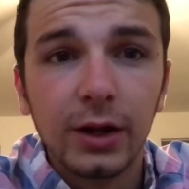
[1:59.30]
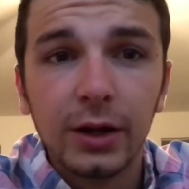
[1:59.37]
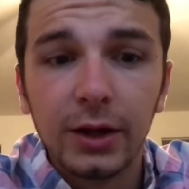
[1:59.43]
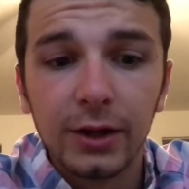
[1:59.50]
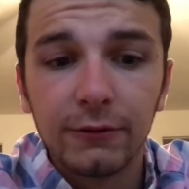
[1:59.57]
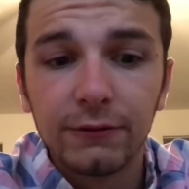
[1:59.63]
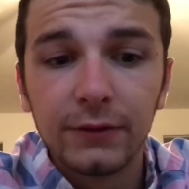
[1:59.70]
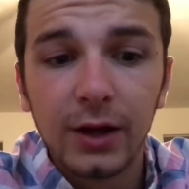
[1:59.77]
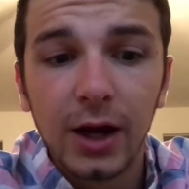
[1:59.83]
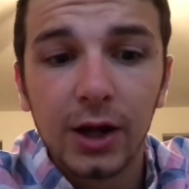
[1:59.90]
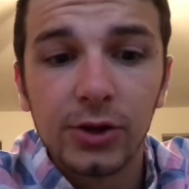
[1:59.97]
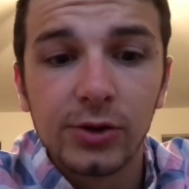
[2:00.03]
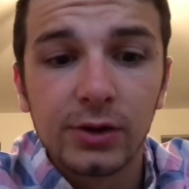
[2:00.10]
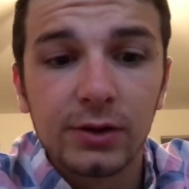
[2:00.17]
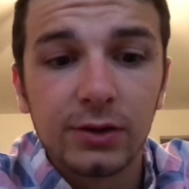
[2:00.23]
If
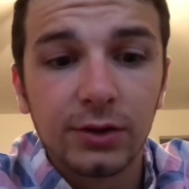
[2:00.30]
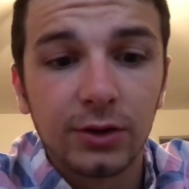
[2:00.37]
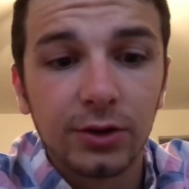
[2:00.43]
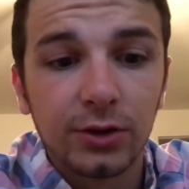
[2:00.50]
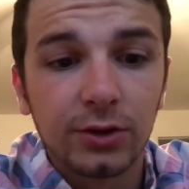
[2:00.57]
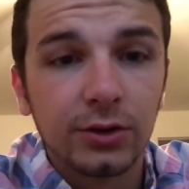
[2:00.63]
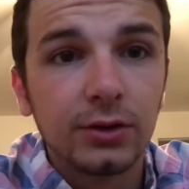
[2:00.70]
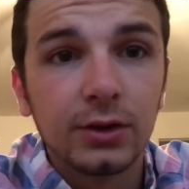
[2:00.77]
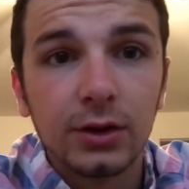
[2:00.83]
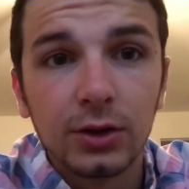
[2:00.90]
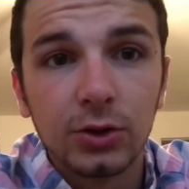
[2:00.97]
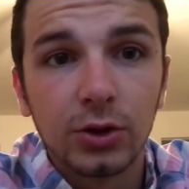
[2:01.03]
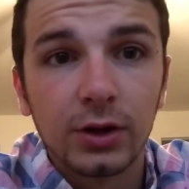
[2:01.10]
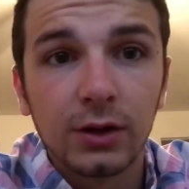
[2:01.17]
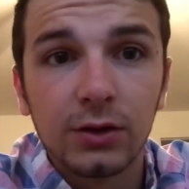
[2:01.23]
not, you can still
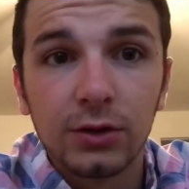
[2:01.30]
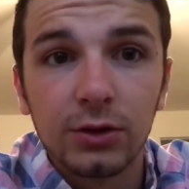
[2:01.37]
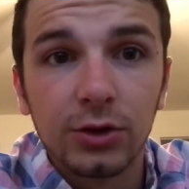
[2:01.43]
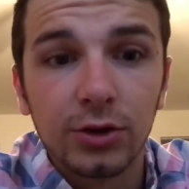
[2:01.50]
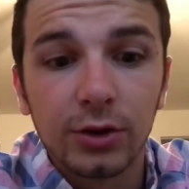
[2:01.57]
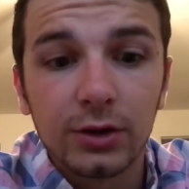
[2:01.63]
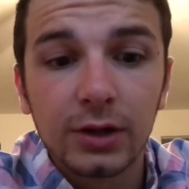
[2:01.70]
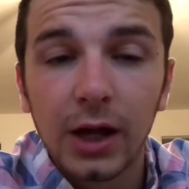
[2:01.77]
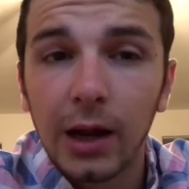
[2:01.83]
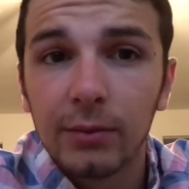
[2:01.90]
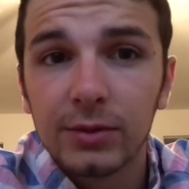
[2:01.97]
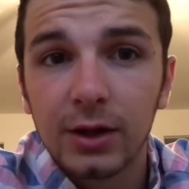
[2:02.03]
look into the New York Times